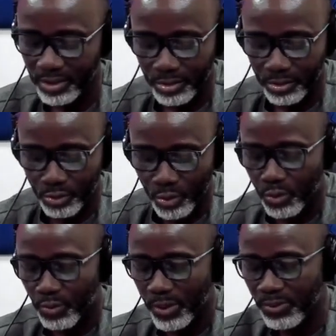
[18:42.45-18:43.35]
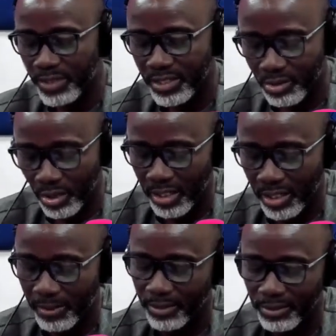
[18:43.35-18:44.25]
So when we talk
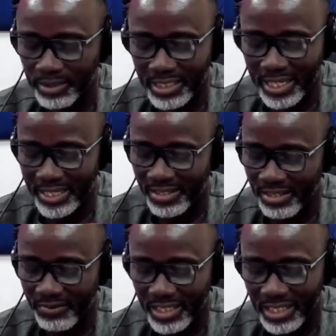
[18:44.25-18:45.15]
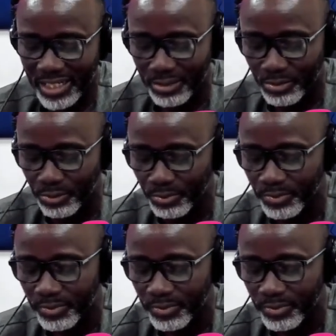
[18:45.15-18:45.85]
about tech-driven classroom,